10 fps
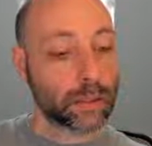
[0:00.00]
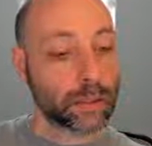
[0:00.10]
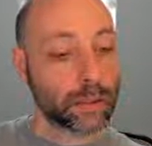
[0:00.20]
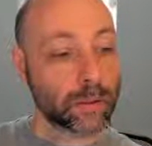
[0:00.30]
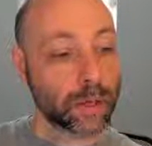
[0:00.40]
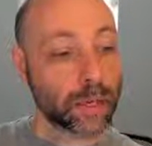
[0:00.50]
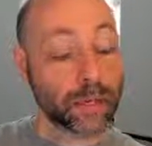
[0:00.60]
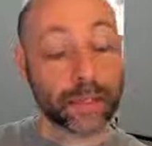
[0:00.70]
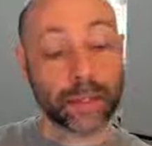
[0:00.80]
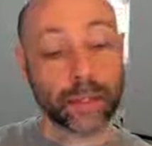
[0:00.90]

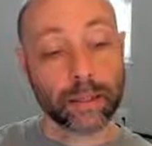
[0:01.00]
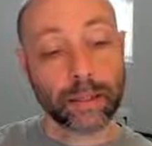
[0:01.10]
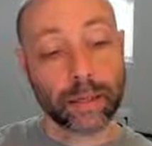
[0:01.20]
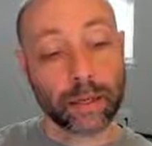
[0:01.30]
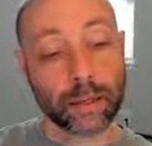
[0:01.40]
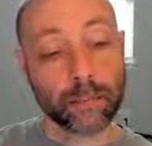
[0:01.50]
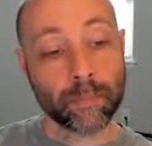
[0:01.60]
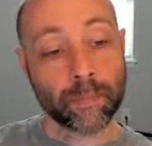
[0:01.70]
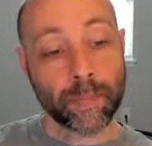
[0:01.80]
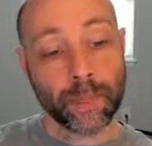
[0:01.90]
Okay. The
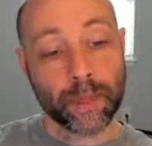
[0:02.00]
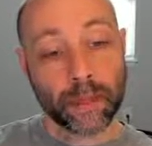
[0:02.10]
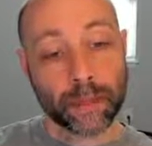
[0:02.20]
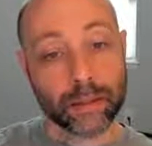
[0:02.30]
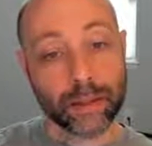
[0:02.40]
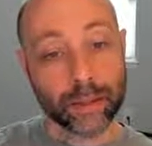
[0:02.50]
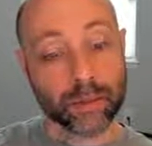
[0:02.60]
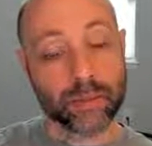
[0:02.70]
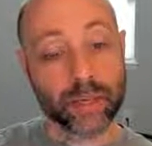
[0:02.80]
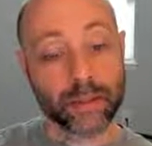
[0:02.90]
next
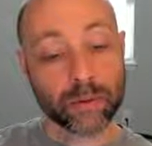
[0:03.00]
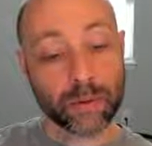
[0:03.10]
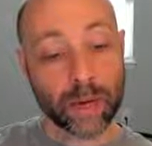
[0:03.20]
refactor